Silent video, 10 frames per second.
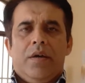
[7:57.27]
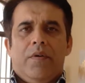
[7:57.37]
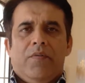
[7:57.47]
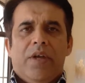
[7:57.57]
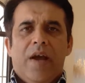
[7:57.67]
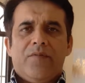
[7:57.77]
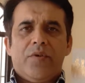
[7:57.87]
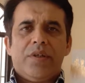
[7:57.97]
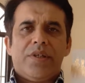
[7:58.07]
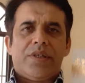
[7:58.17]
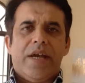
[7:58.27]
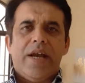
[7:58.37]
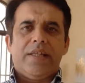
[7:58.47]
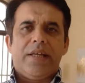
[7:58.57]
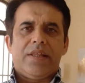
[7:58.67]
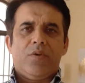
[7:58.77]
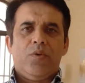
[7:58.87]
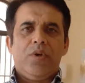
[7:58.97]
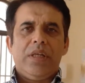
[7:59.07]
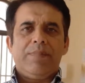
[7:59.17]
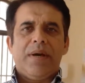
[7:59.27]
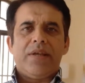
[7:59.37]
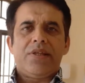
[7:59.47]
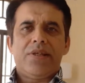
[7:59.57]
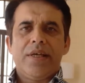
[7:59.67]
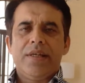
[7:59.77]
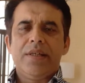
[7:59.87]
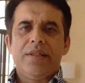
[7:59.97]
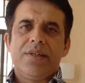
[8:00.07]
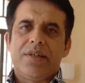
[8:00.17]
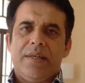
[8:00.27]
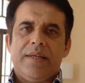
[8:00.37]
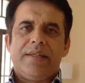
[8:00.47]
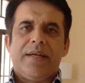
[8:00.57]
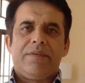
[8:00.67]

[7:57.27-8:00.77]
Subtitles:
We have to understand that only by stating thing,